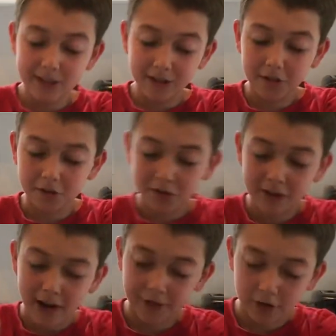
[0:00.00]
to you, you're
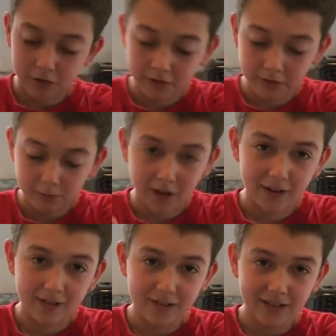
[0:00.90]
not the only
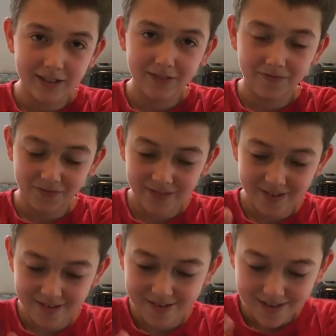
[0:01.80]
ones.
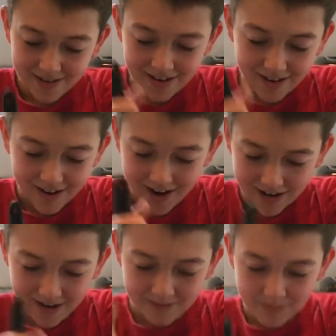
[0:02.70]

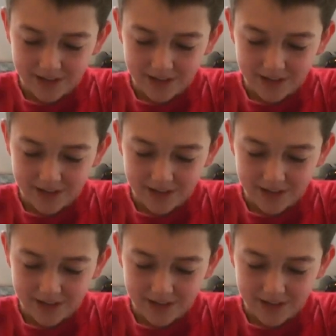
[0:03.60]
I'm